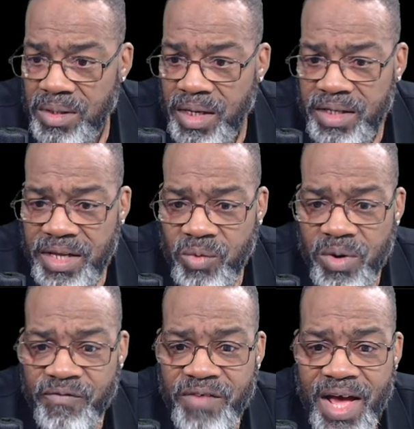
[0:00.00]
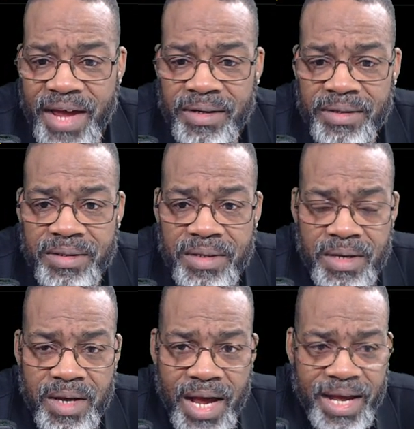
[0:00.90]
I think we're fine.
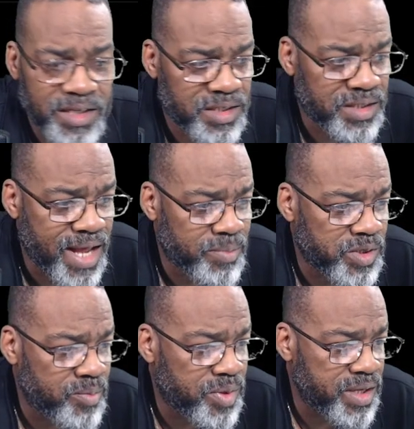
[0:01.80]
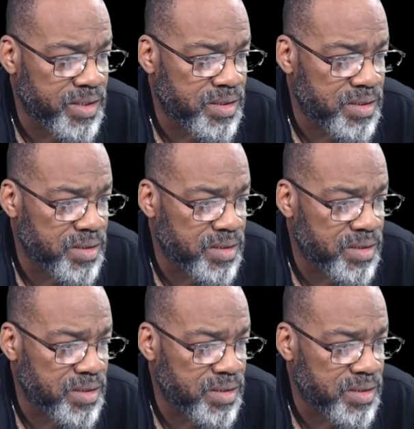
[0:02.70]
I got stops in place.